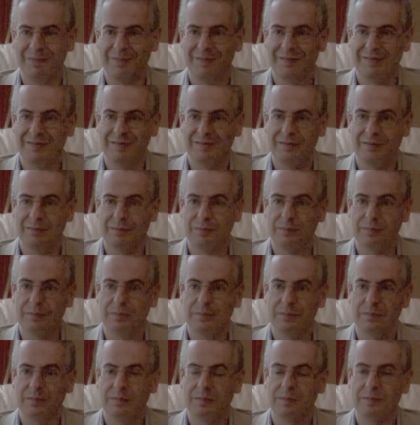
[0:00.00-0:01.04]
And you
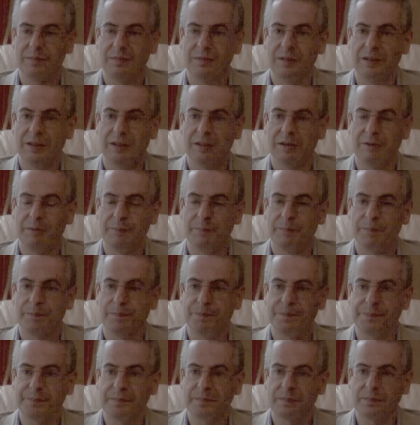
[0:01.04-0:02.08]
say lobby,
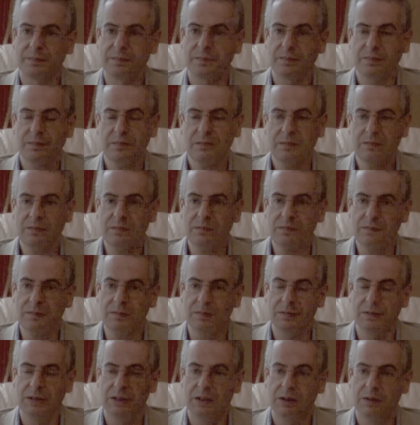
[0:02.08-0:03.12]
how come
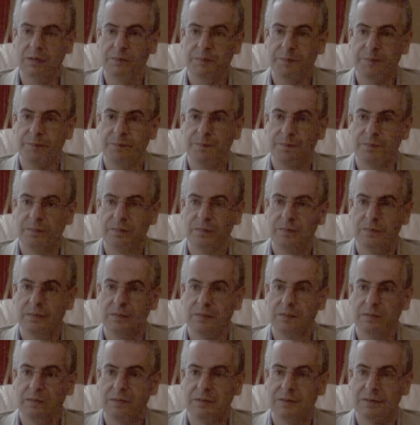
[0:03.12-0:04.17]
you didn't embrace
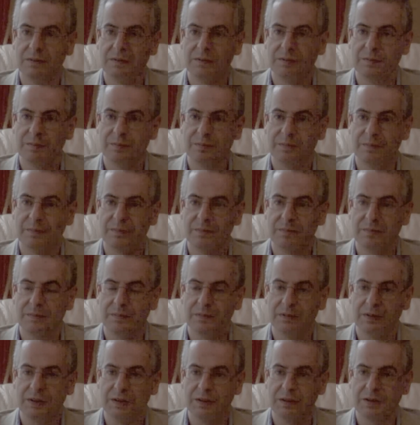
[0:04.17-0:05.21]
the idea of
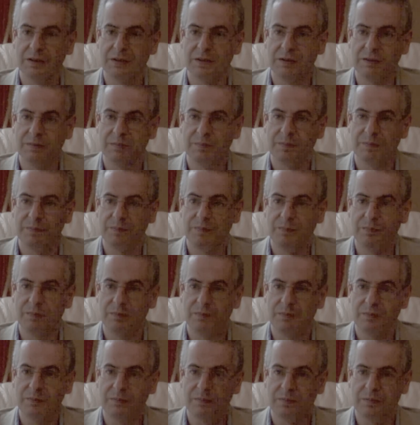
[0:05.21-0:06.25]
crop circles like
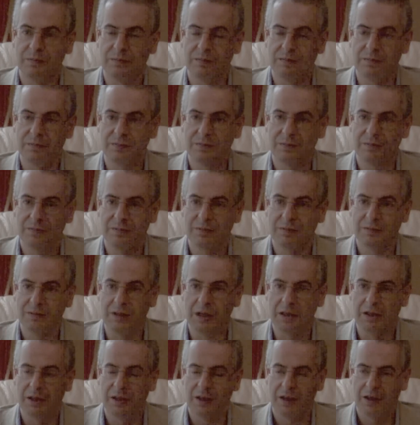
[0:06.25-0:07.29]
wholeheartedly
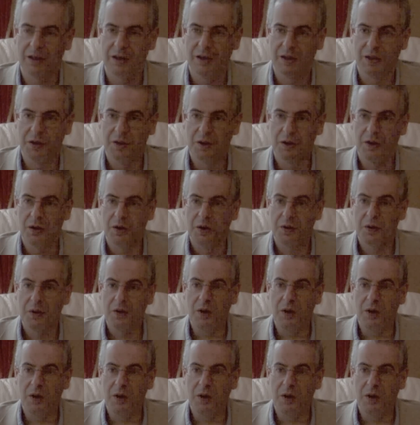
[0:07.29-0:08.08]
as you have with UFOs?